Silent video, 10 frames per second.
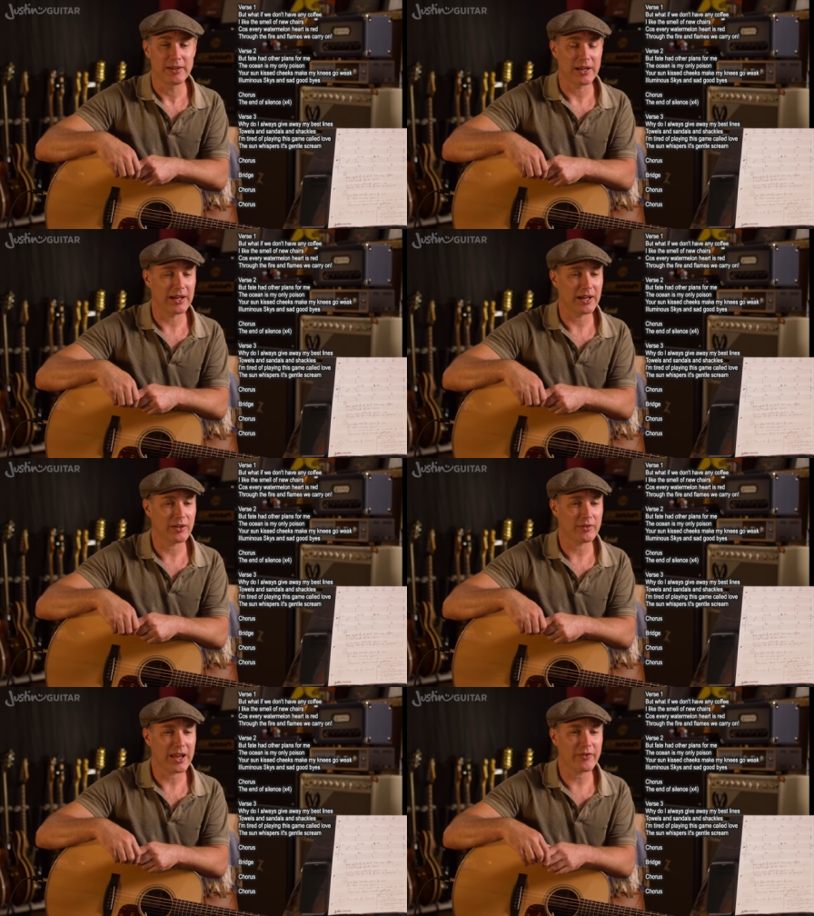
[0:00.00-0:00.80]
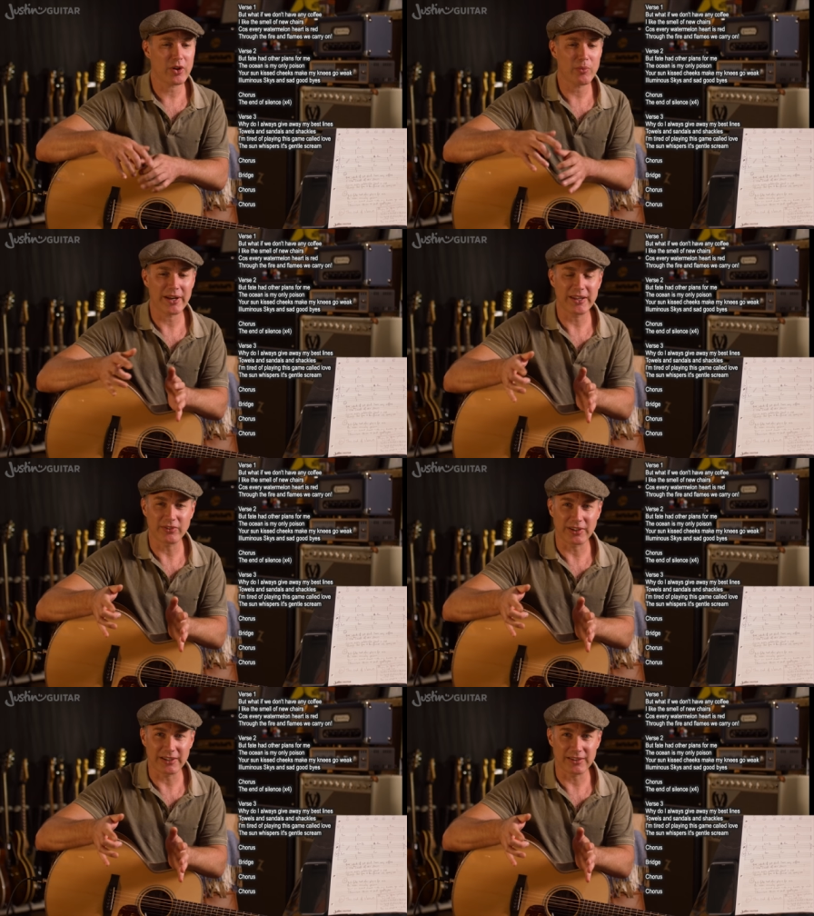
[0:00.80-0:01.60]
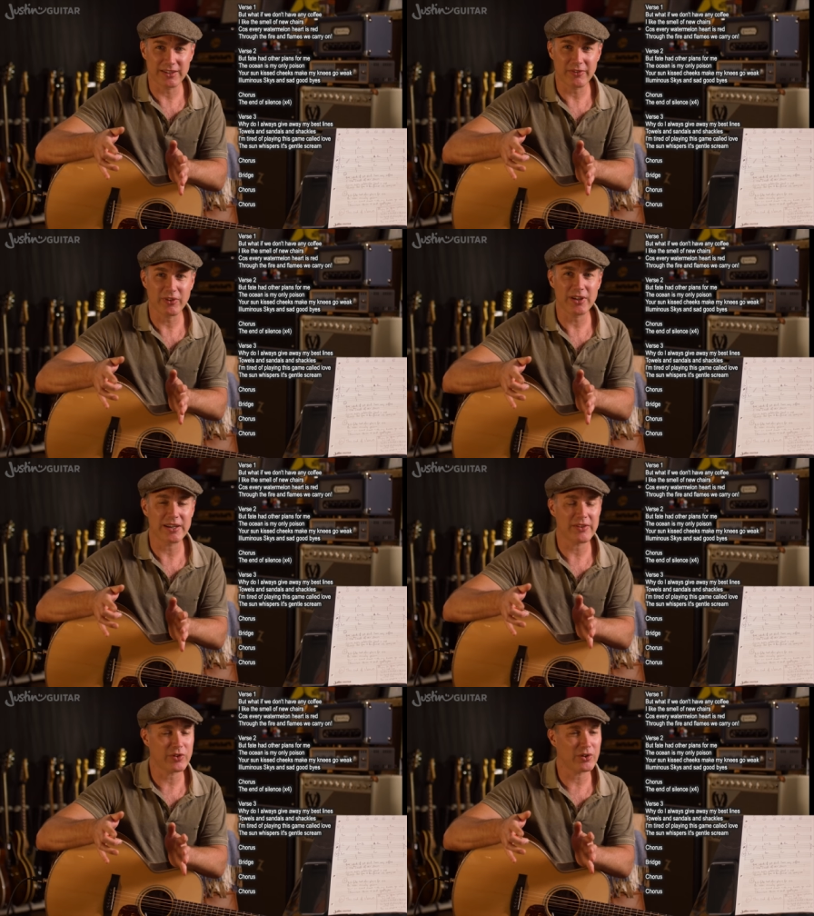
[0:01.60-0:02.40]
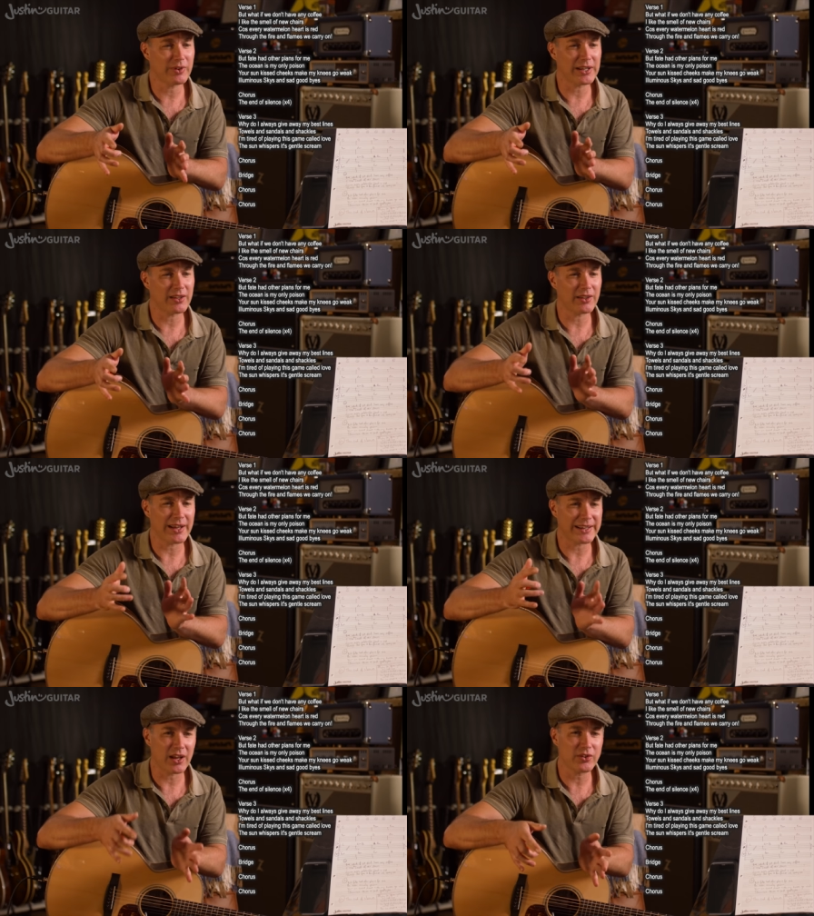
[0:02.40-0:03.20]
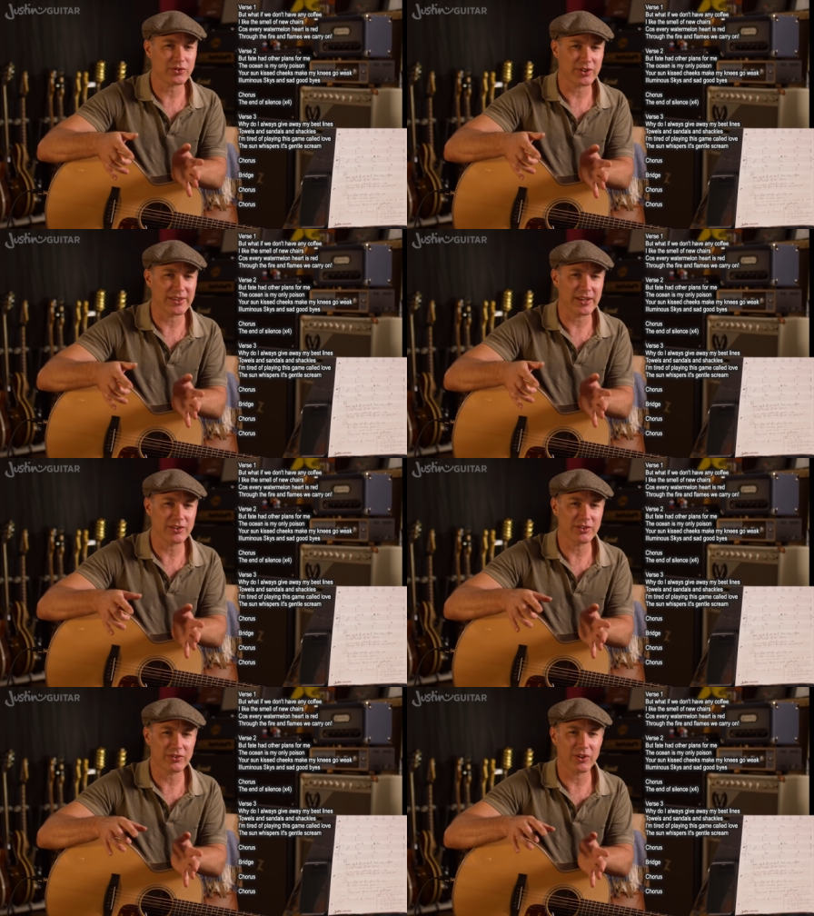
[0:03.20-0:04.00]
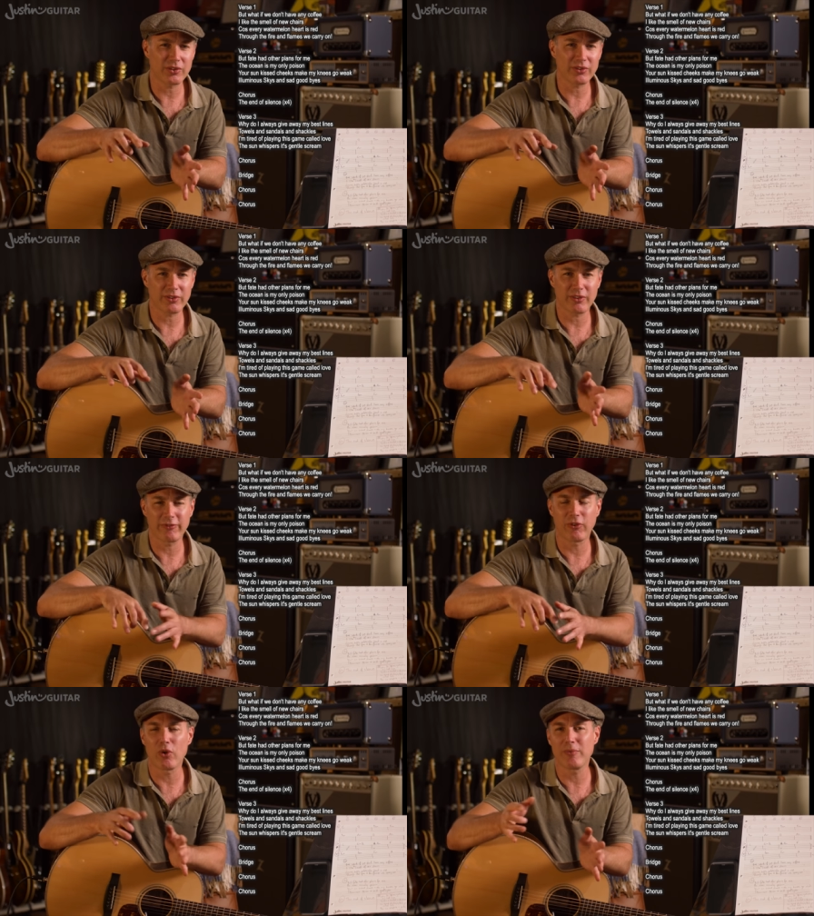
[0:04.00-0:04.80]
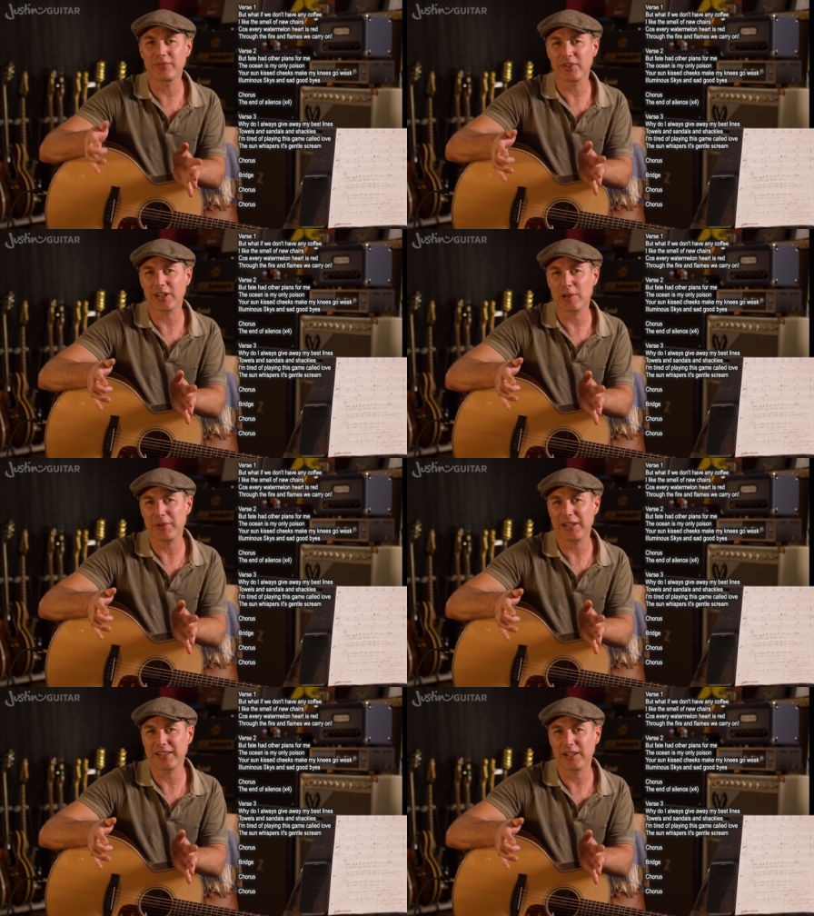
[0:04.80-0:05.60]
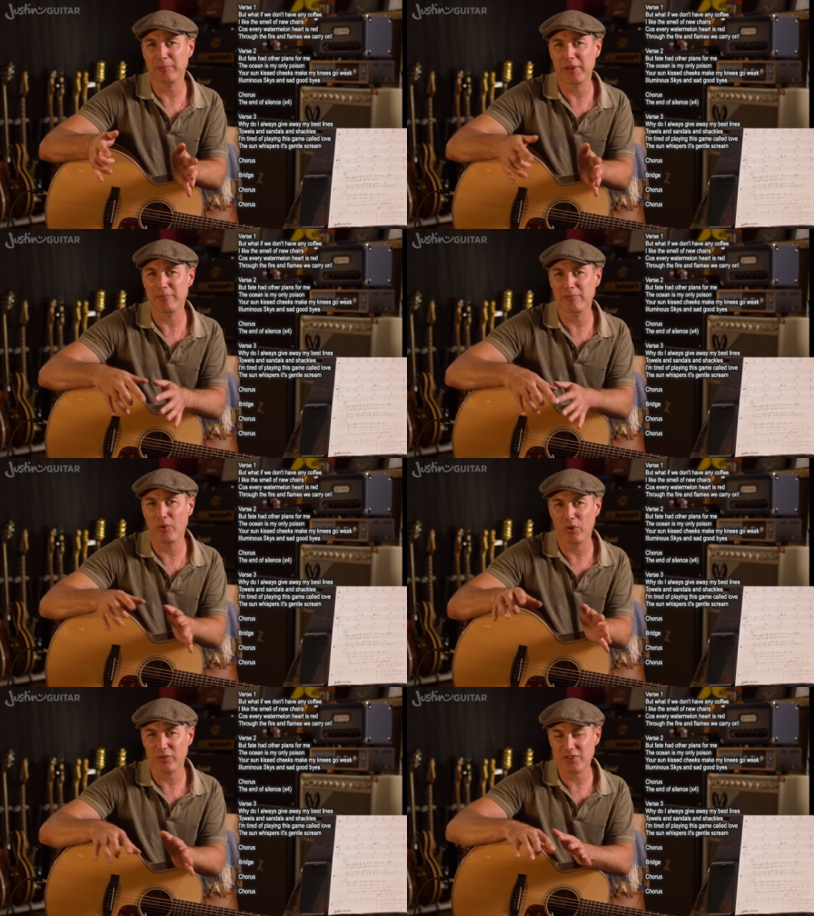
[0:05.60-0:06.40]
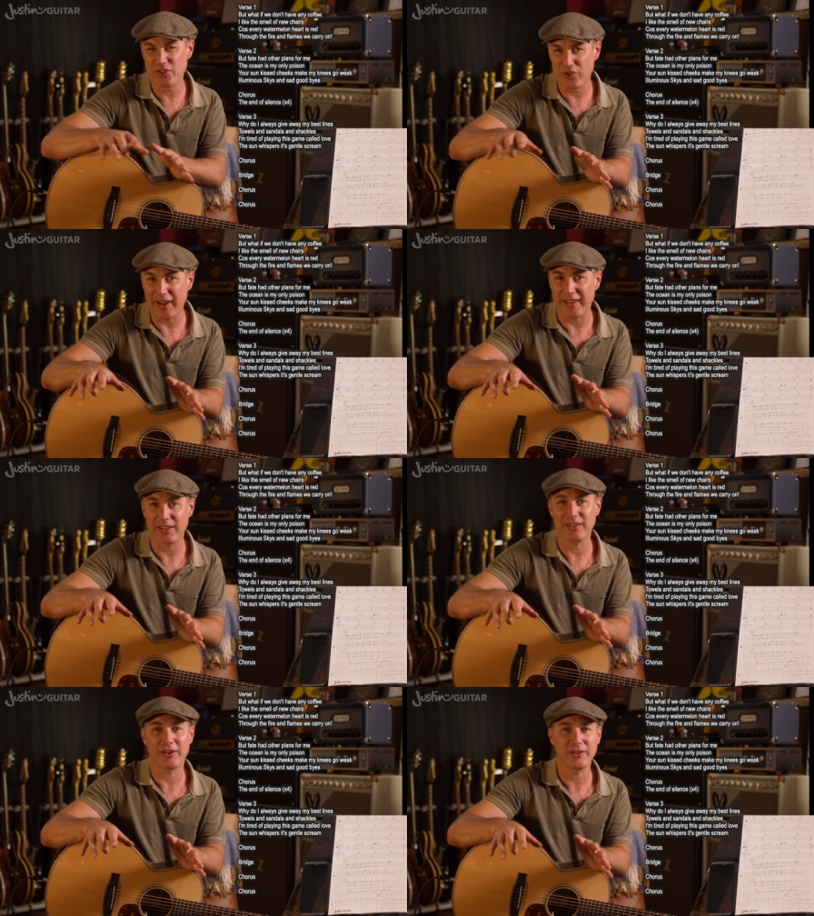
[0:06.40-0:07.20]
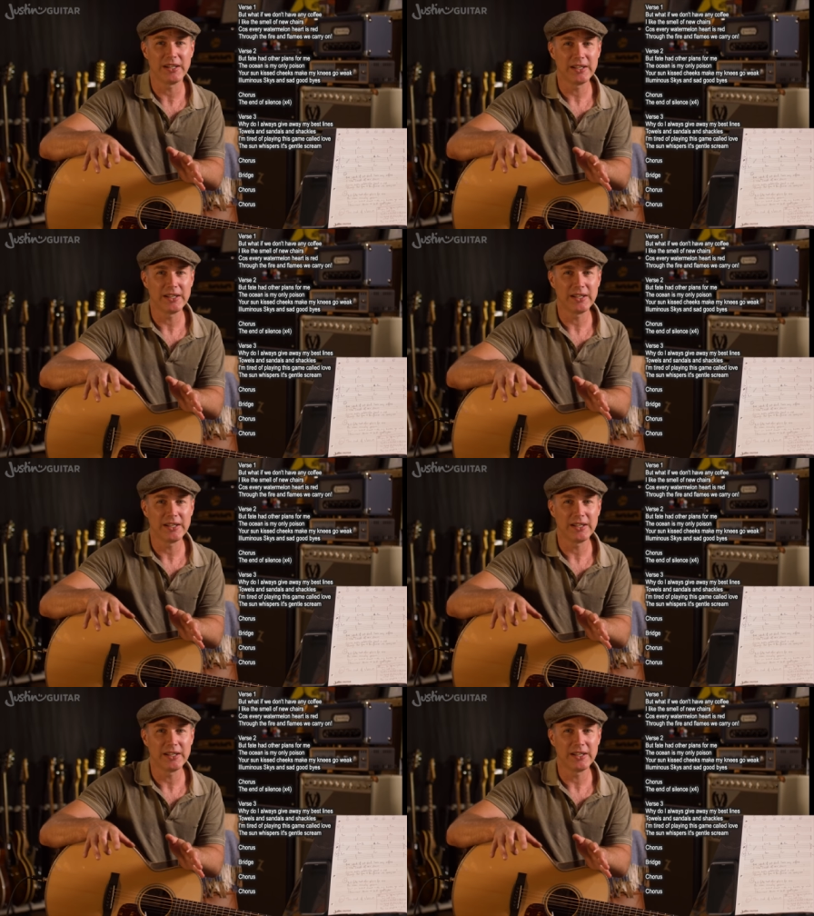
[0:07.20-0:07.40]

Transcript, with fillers: Uh, everyone is a little different, and if you really like country, then your songs forms are going to be a little bit more straight. You know,